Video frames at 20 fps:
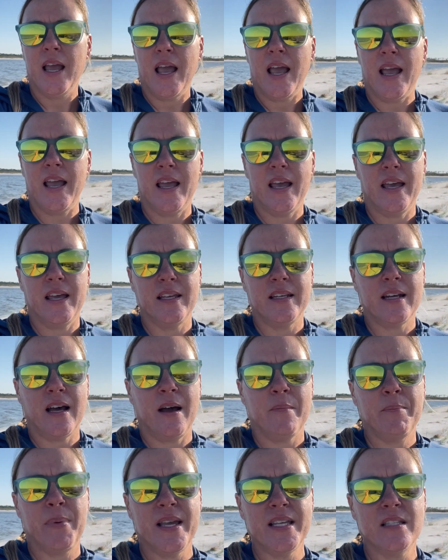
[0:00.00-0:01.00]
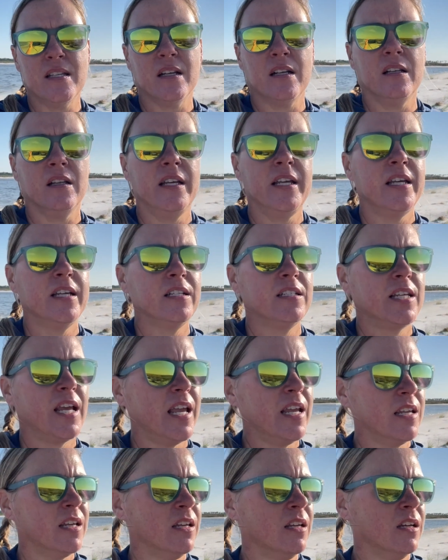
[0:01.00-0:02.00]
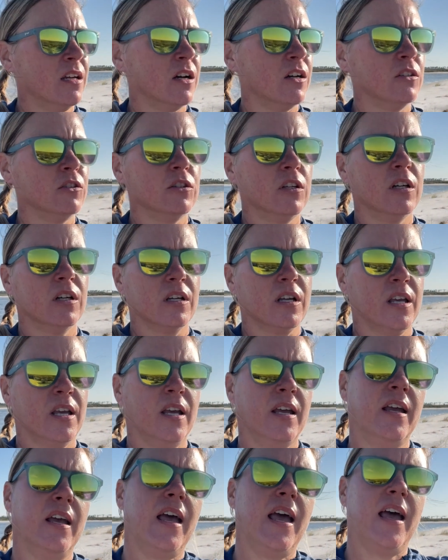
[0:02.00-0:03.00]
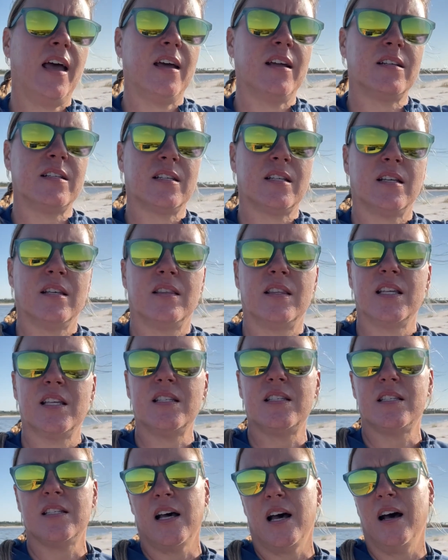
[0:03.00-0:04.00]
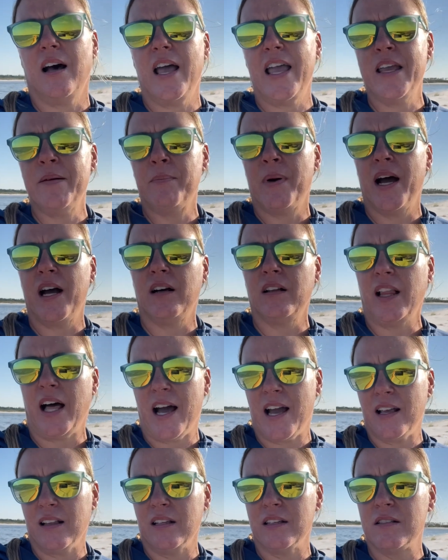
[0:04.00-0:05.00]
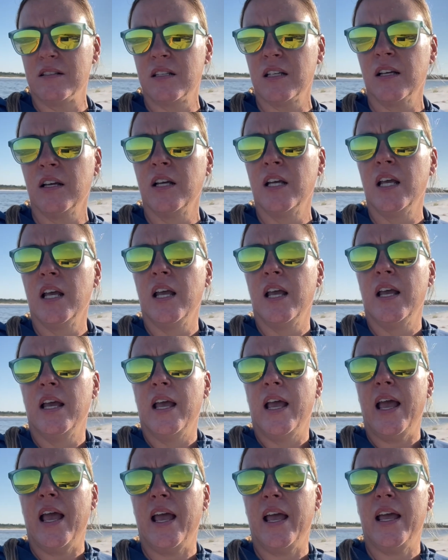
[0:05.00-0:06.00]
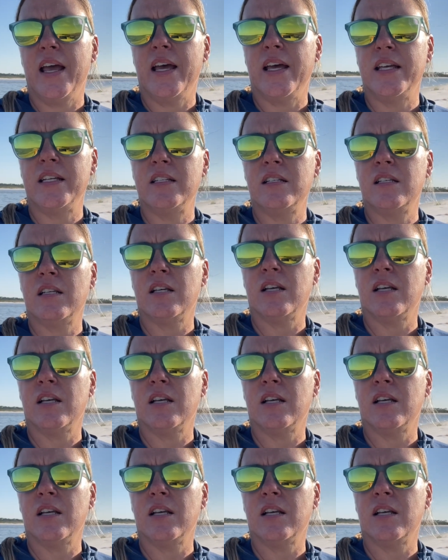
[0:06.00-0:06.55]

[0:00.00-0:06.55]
And I'm basically taking a look at this uh, eight mile island and